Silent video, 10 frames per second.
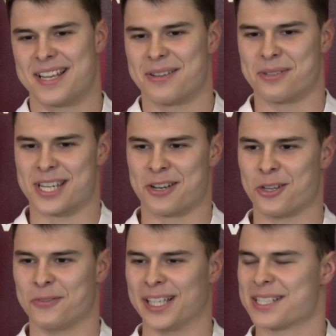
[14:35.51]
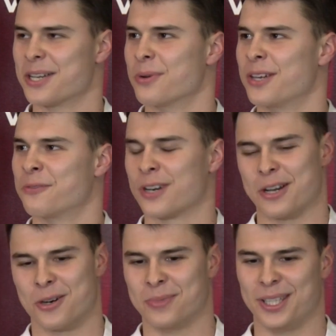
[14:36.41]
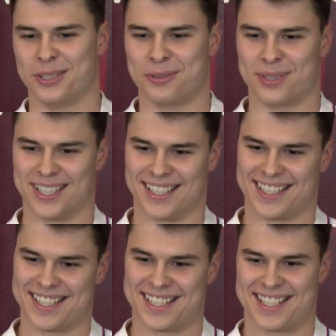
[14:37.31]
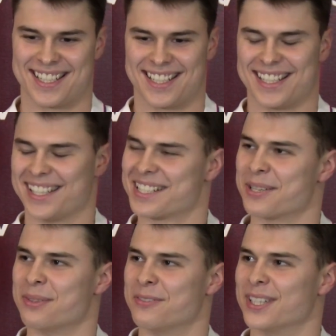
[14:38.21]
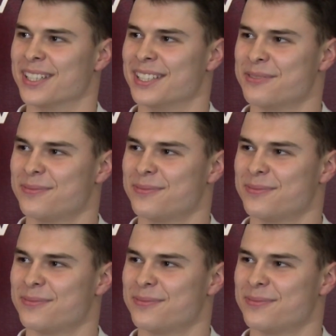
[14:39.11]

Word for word: which I don't know if they'll stay awake for. I hope they do, but it's gonna be fun.